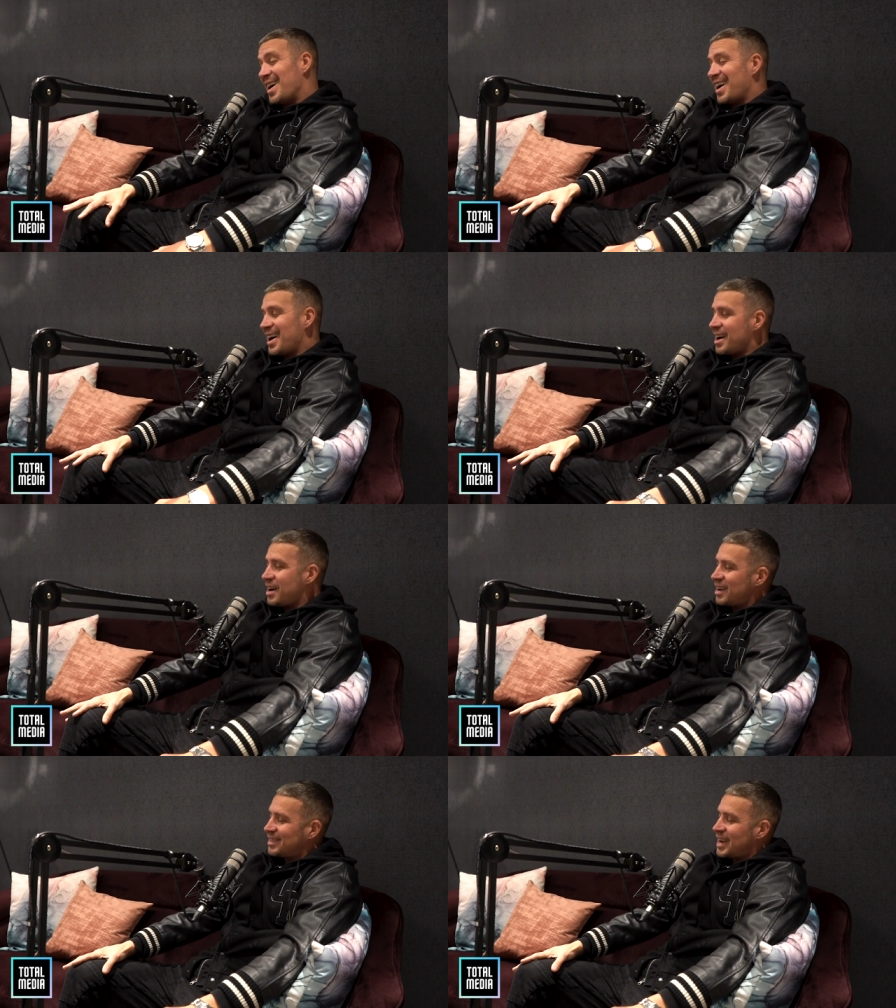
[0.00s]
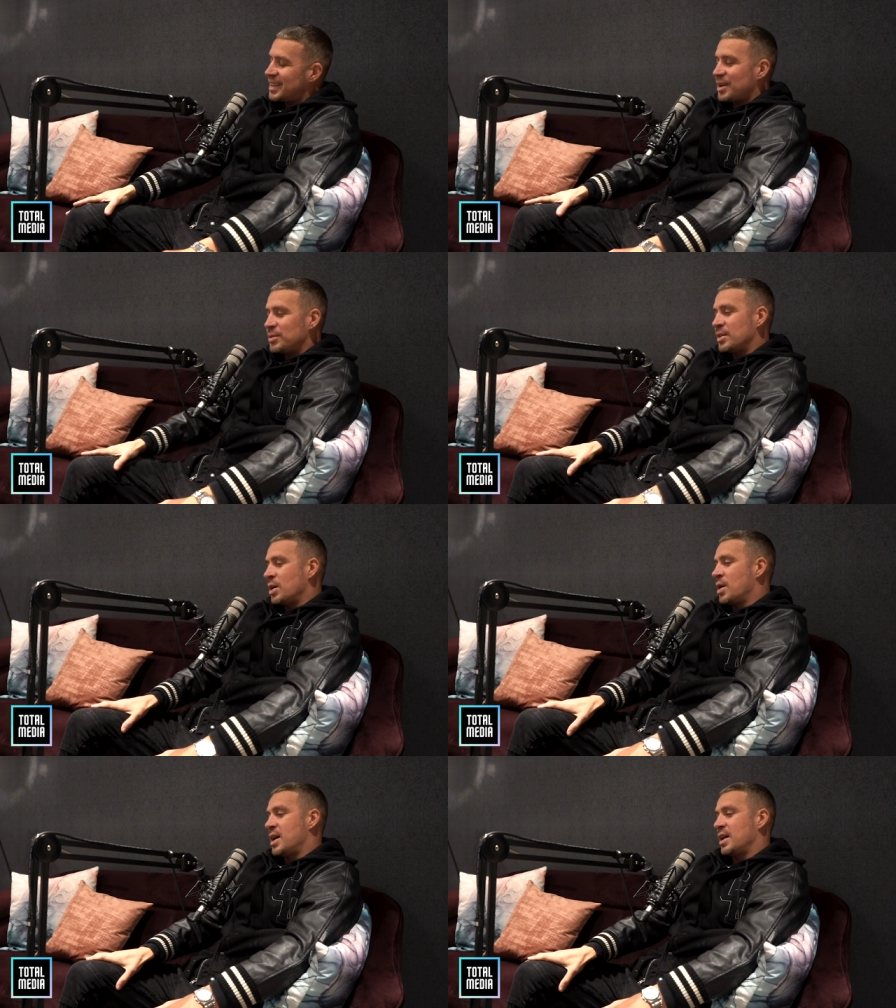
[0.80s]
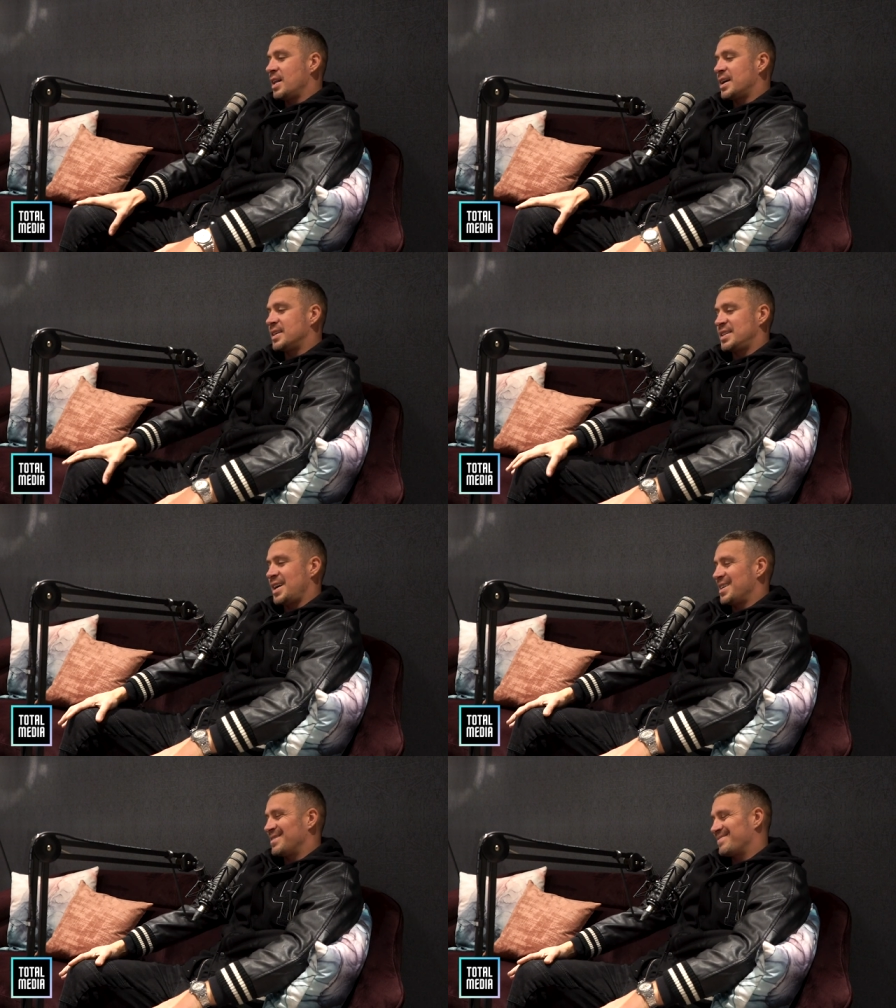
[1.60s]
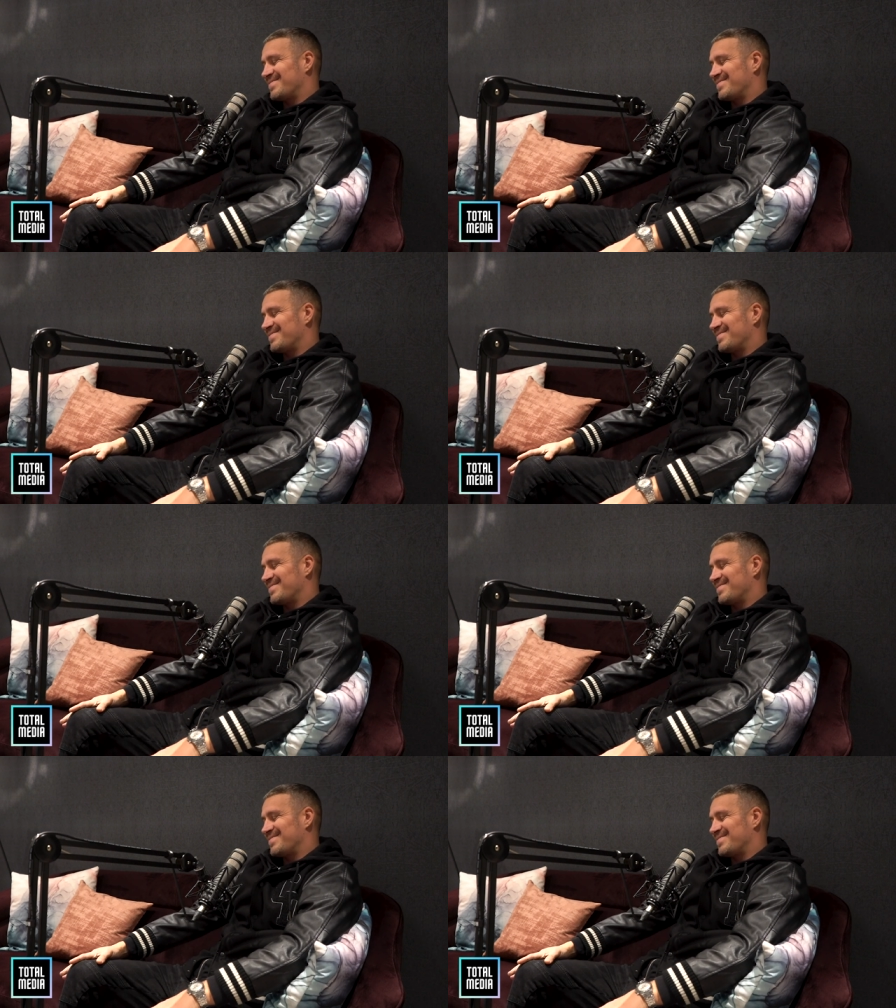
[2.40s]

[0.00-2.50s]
I, I don't know. I, like I say, I,